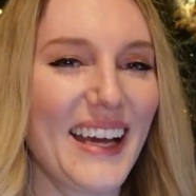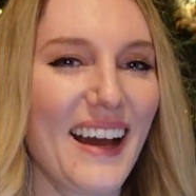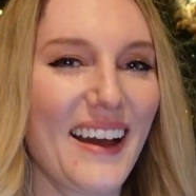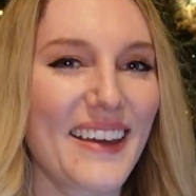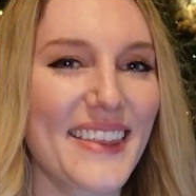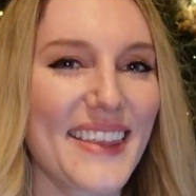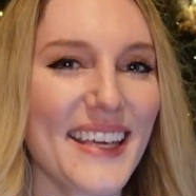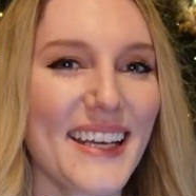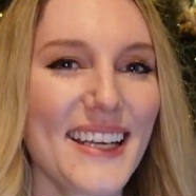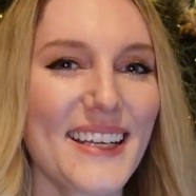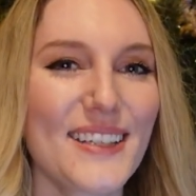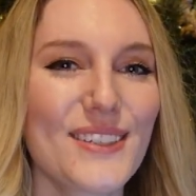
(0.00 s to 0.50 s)
I
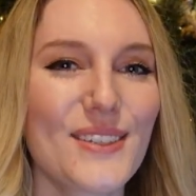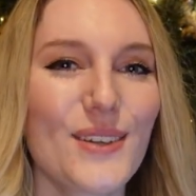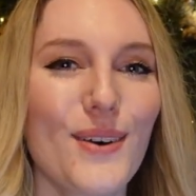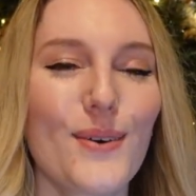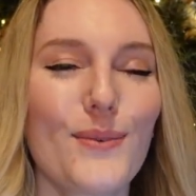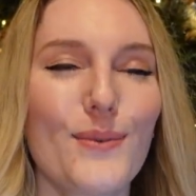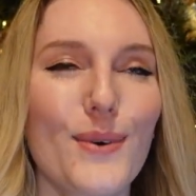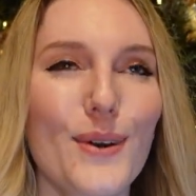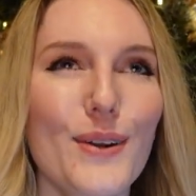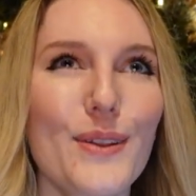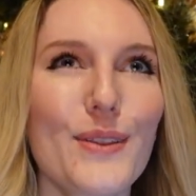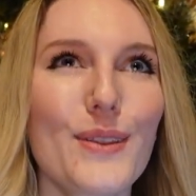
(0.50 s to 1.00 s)
think it's
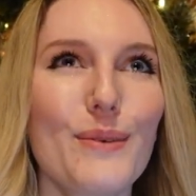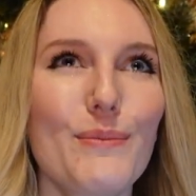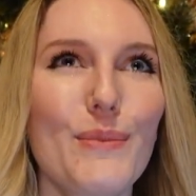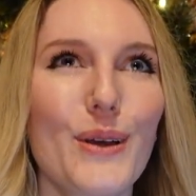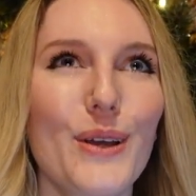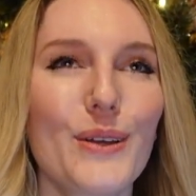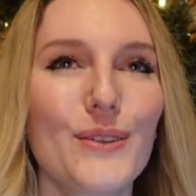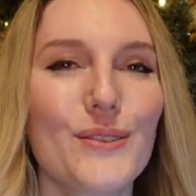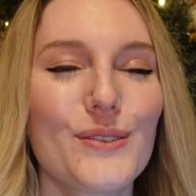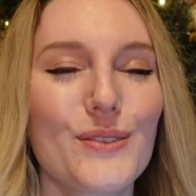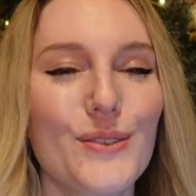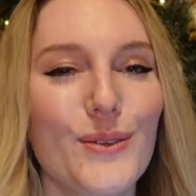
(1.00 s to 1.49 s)
got one of the
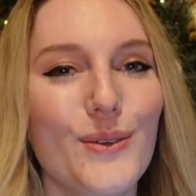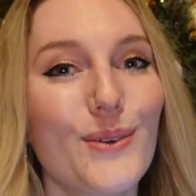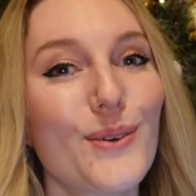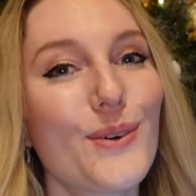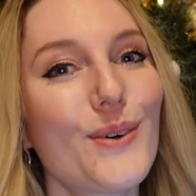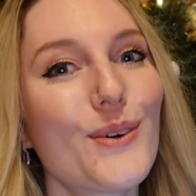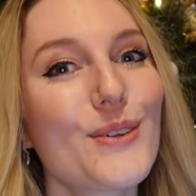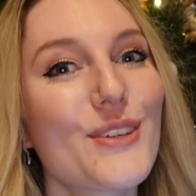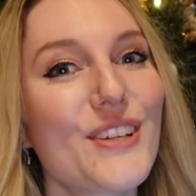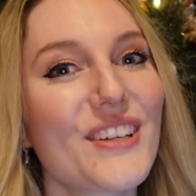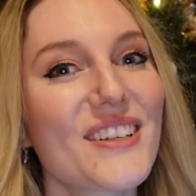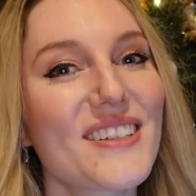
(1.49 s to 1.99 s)
most
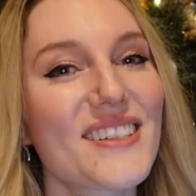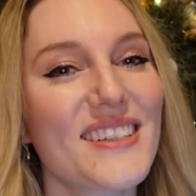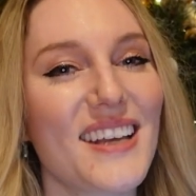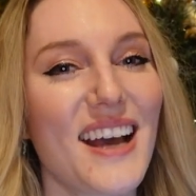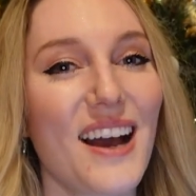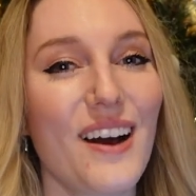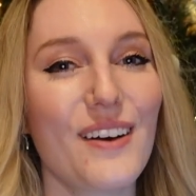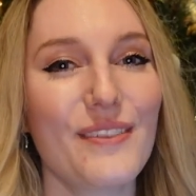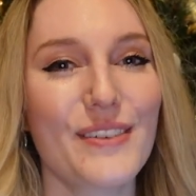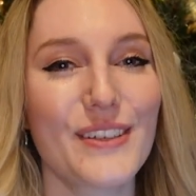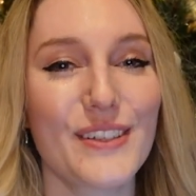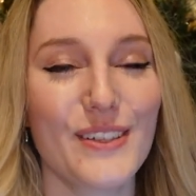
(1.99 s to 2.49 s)
gorgeous
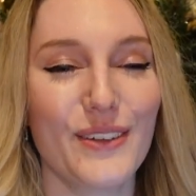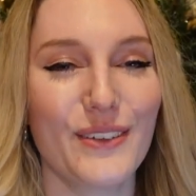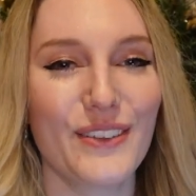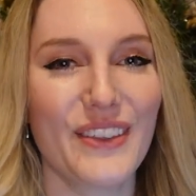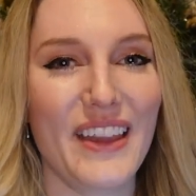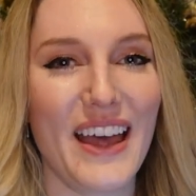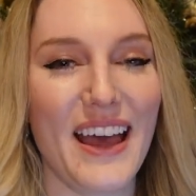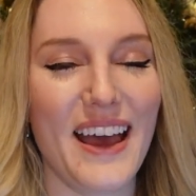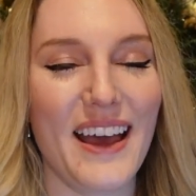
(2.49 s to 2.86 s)
covers on there.